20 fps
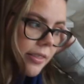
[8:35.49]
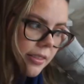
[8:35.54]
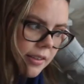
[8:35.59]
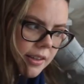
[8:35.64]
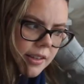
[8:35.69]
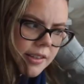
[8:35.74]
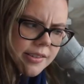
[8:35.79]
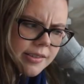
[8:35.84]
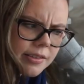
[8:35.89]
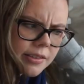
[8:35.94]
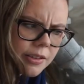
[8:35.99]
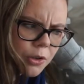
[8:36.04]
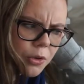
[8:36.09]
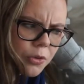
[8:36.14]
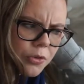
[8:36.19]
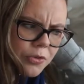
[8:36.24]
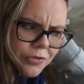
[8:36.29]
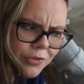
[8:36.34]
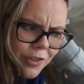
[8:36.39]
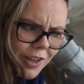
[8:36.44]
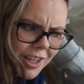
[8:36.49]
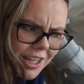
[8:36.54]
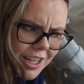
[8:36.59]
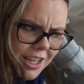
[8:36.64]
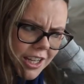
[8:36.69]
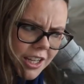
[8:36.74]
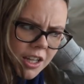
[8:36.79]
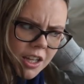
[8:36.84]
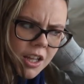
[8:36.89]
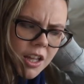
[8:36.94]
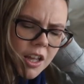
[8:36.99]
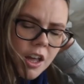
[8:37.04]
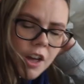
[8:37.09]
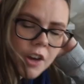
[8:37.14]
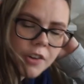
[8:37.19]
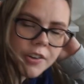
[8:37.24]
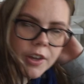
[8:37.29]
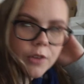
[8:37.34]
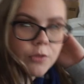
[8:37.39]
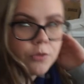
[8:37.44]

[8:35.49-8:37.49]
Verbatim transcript: think it's a little funny. Okay,